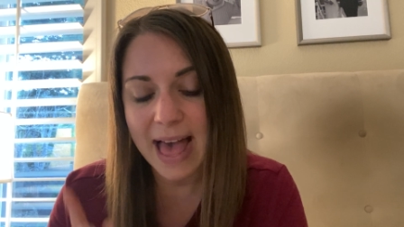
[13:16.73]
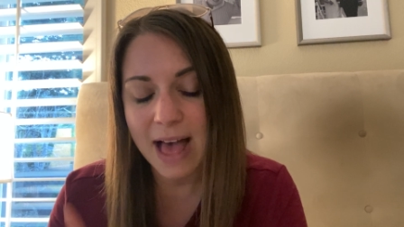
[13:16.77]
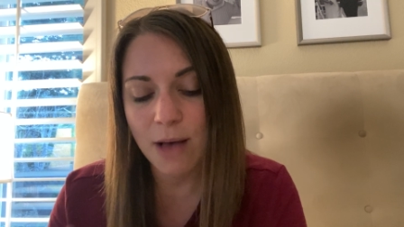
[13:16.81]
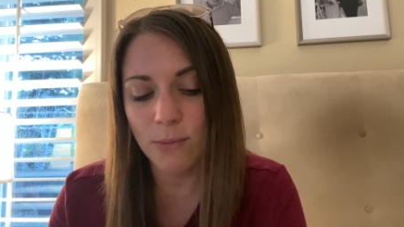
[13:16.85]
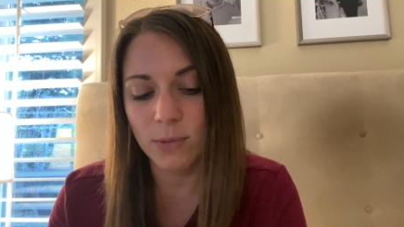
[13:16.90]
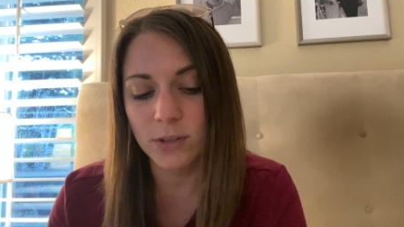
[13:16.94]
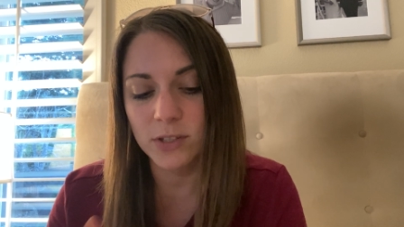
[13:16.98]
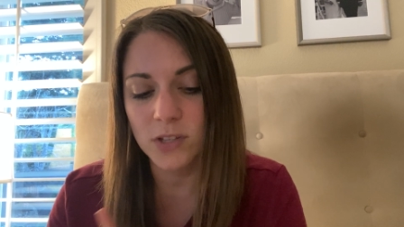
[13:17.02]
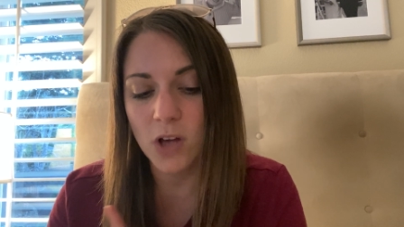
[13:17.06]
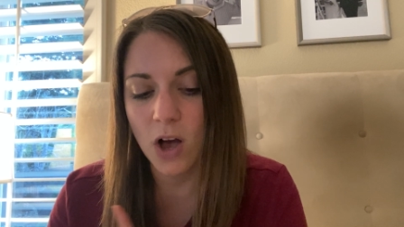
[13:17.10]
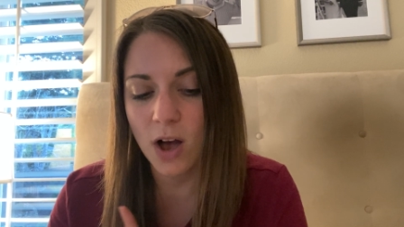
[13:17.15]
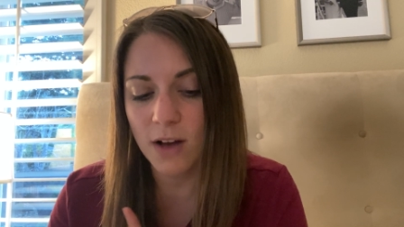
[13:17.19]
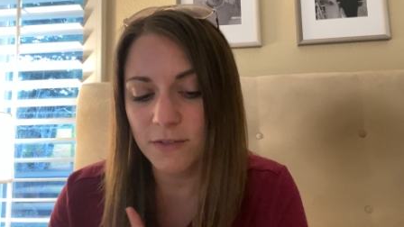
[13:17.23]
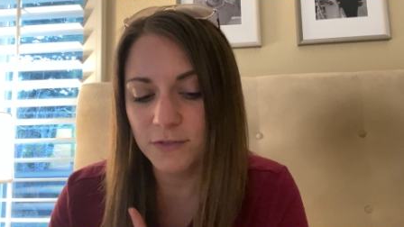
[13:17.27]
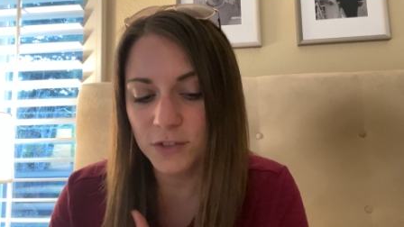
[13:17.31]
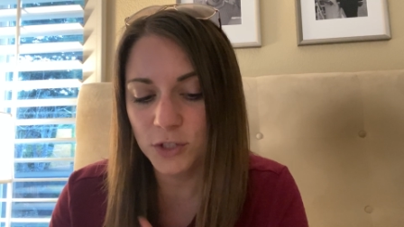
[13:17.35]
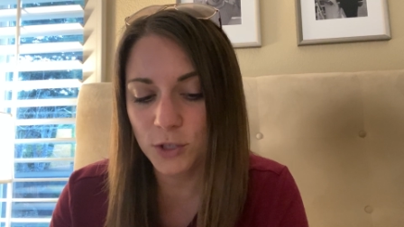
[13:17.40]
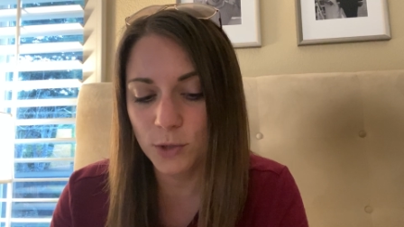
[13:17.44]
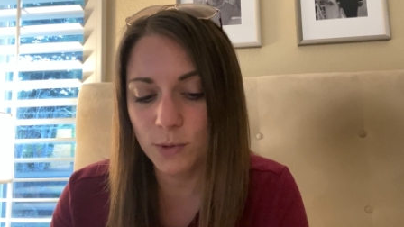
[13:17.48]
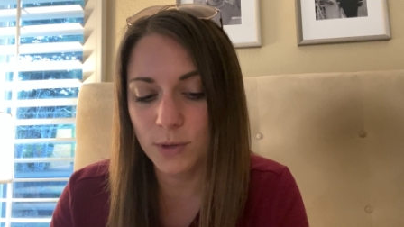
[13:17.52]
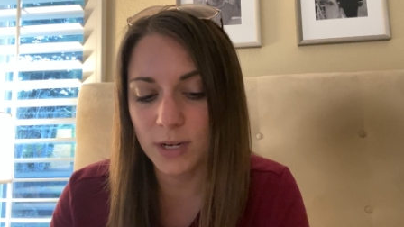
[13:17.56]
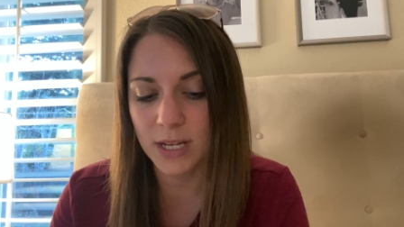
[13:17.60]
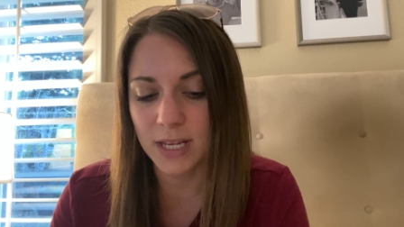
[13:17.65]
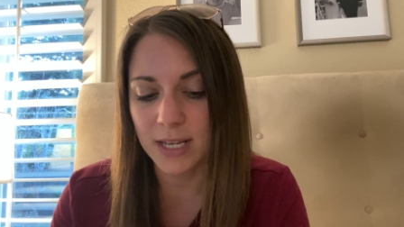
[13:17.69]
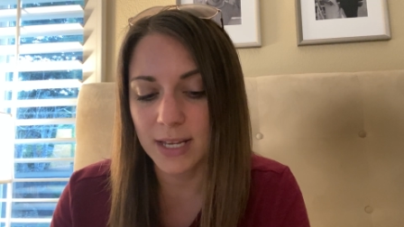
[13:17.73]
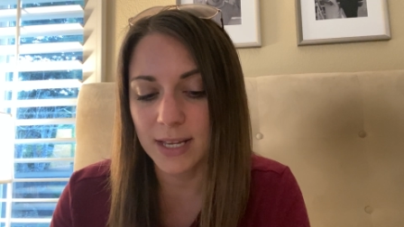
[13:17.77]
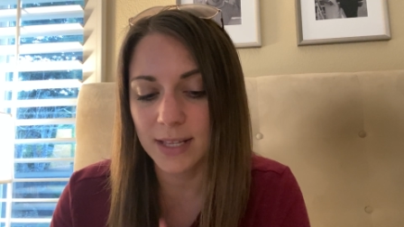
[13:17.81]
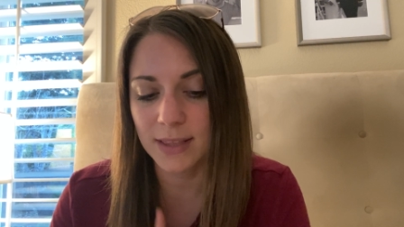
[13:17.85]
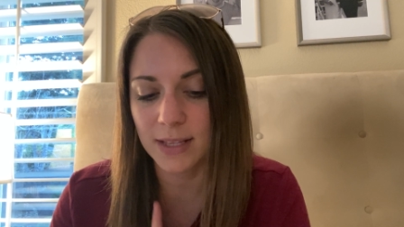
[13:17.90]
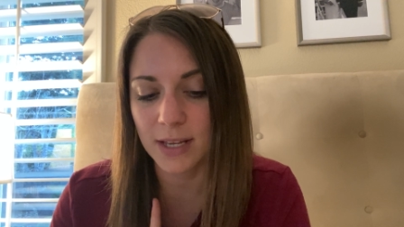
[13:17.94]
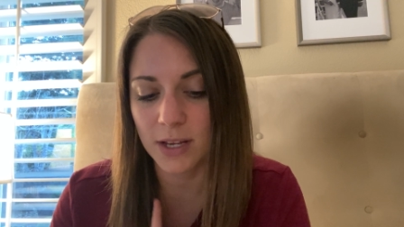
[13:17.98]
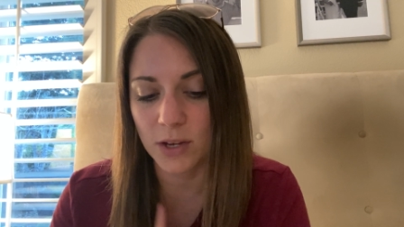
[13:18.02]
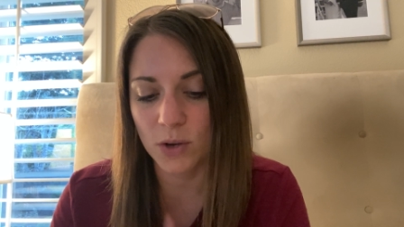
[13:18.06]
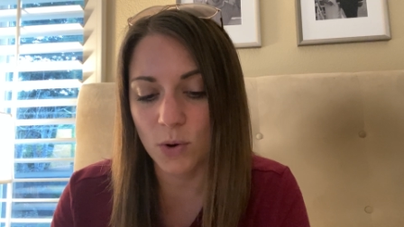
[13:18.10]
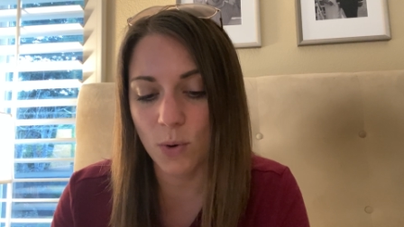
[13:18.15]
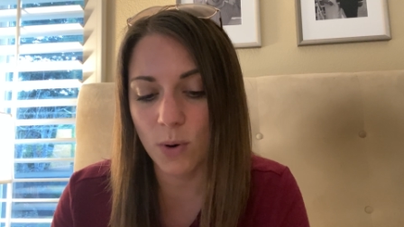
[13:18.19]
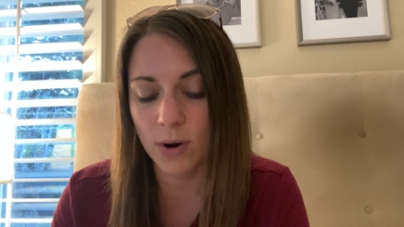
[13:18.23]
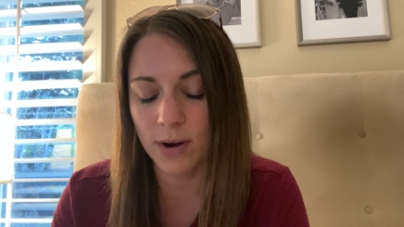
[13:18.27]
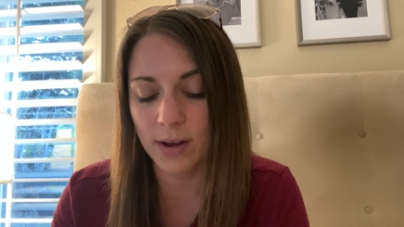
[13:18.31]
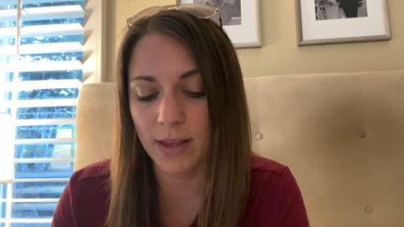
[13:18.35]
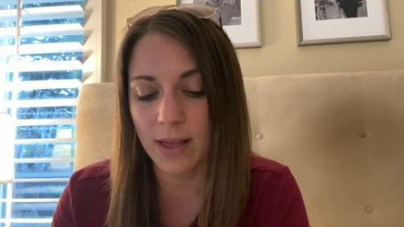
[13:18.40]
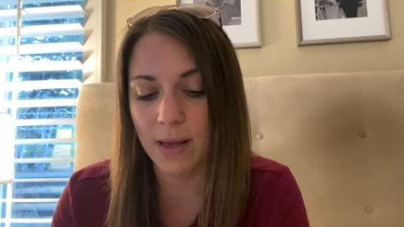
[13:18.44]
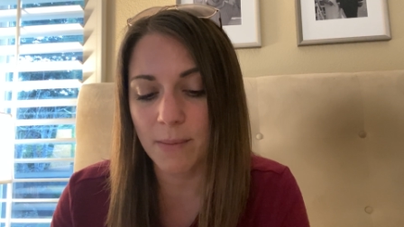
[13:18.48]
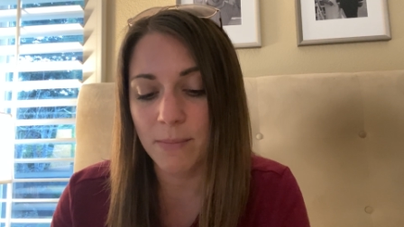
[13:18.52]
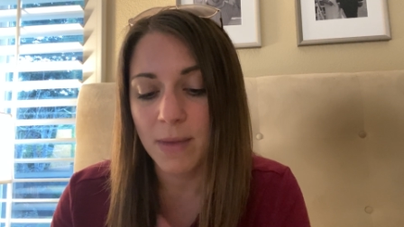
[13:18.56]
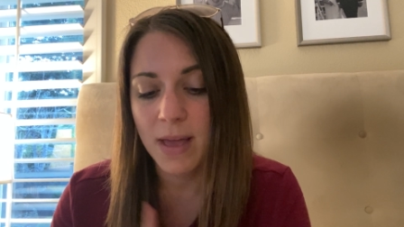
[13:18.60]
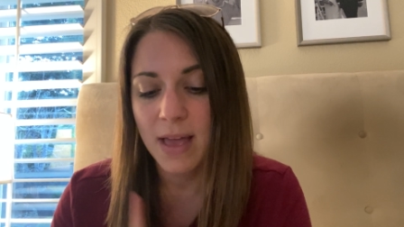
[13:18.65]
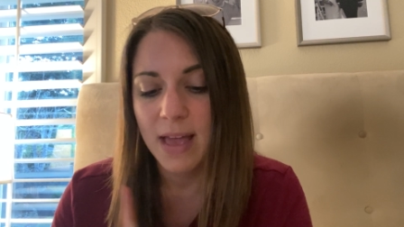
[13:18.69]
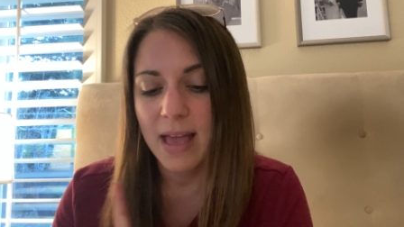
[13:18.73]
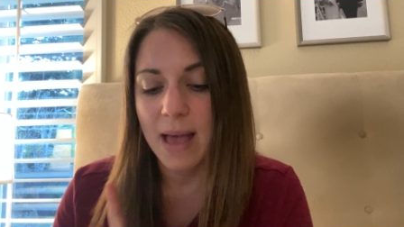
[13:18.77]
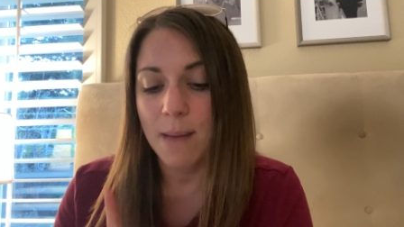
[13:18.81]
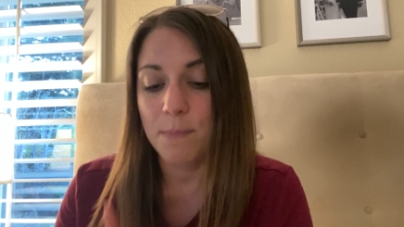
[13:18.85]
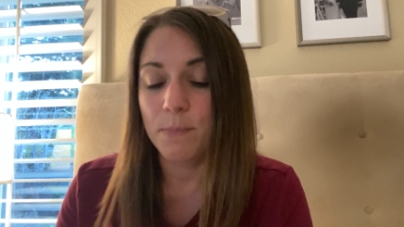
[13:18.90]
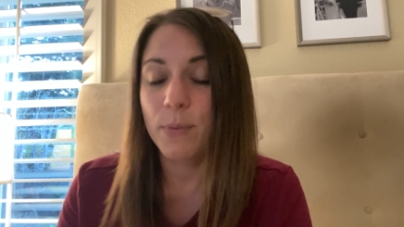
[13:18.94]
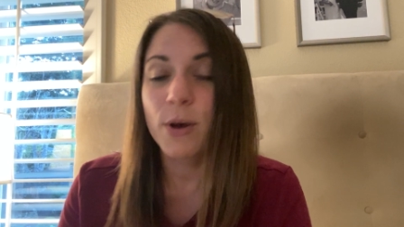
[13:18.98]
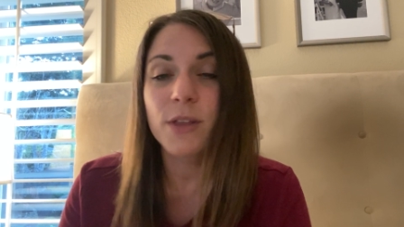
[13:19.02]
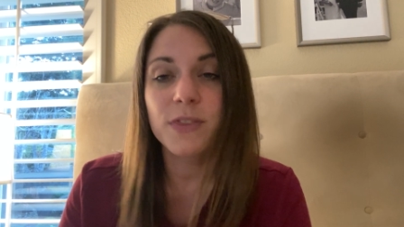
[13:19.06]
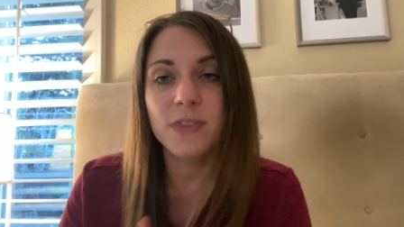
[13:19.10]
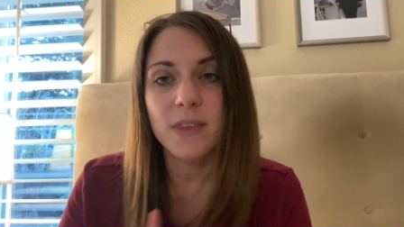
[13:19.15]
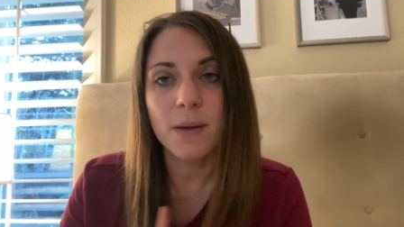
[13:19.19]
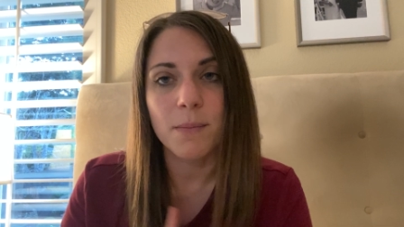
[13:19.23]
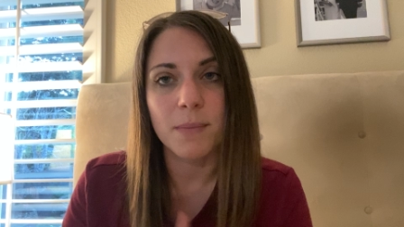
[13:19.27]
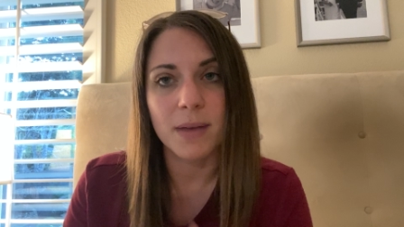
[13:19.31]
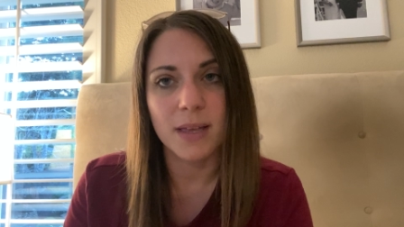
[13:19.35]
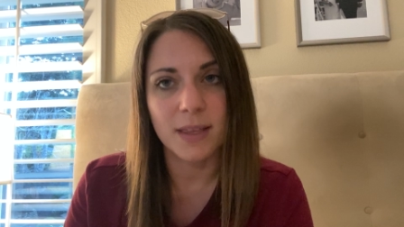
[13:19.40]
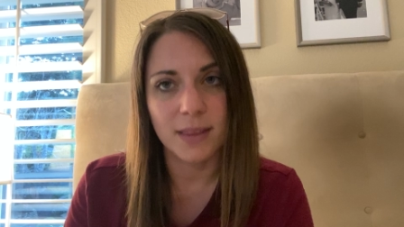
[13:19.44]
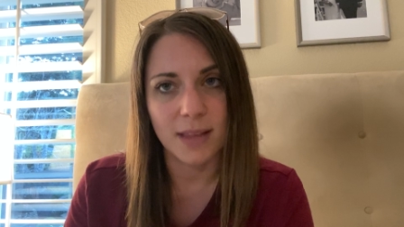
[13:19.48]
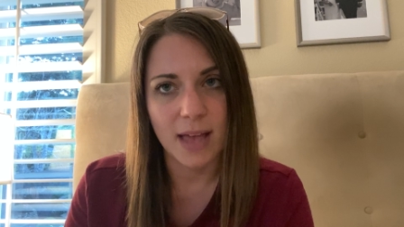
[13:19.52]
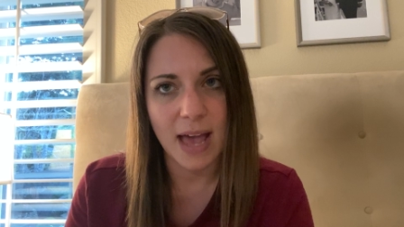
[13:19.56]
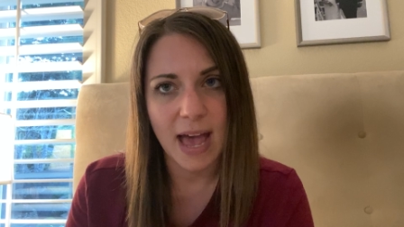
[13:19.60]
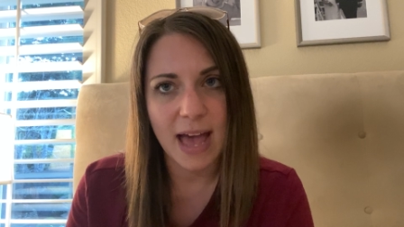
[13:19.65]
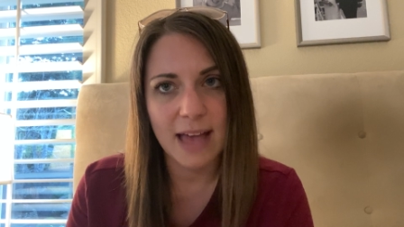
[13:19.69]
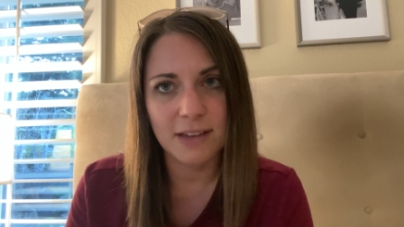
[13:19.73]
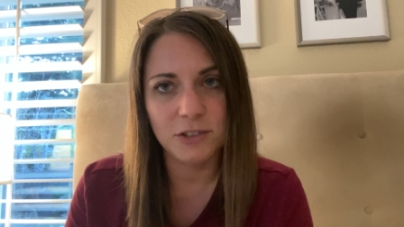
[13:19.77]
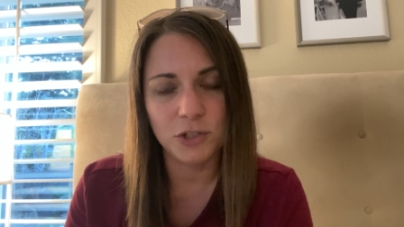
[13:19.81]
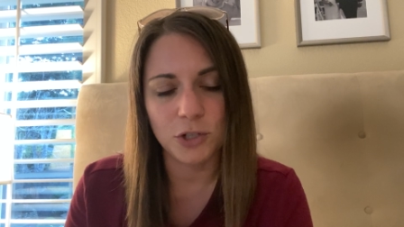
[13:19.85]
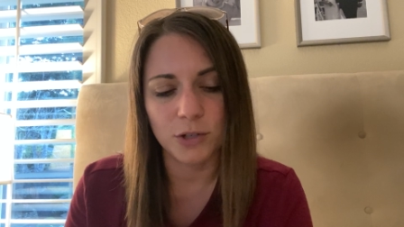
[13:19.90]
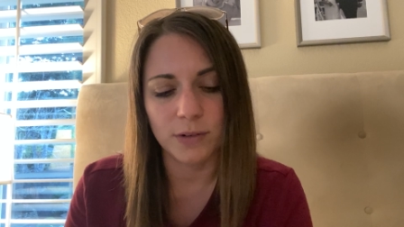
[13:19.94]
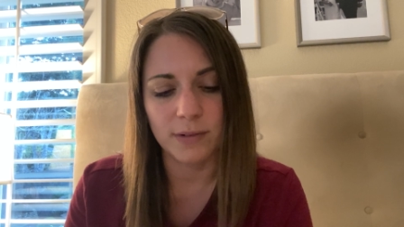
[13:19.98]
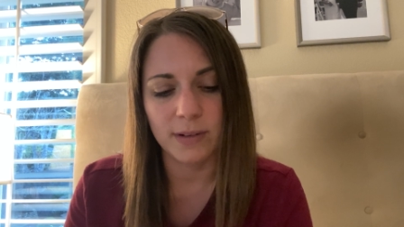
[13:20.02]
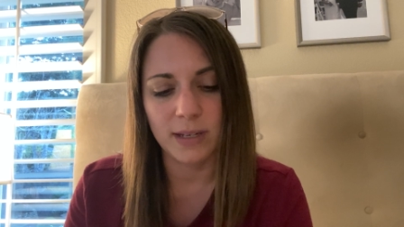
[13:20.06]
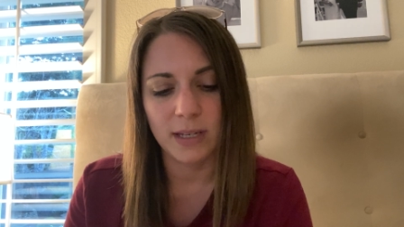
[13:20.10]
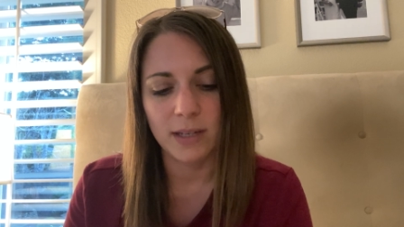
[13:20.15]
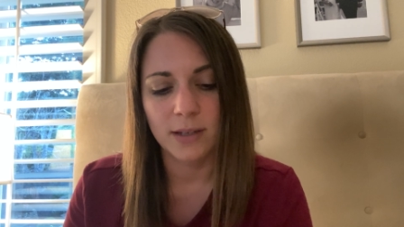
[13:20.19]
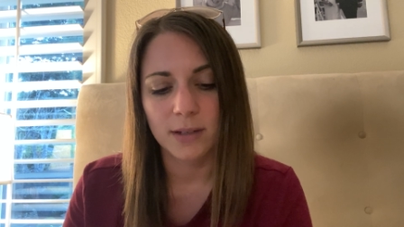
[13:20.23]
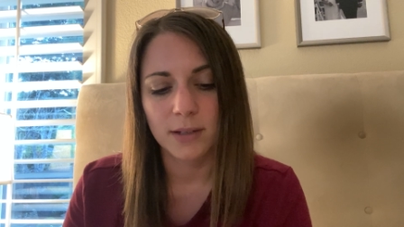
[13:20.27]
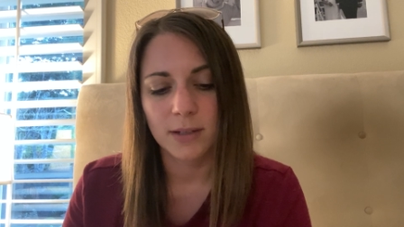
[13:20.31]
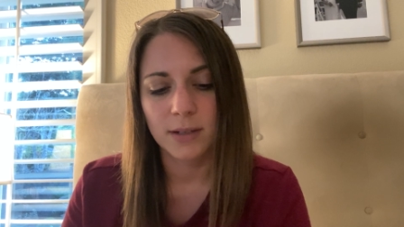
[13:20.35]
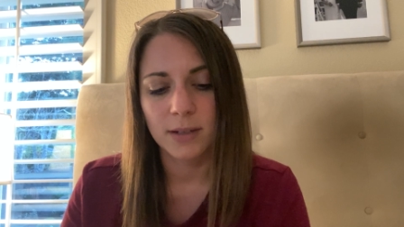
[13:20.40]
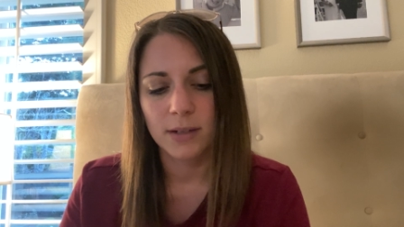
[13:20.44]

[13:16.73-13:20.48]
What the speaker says: owls off duty in the Egorium and put them in the hatchery.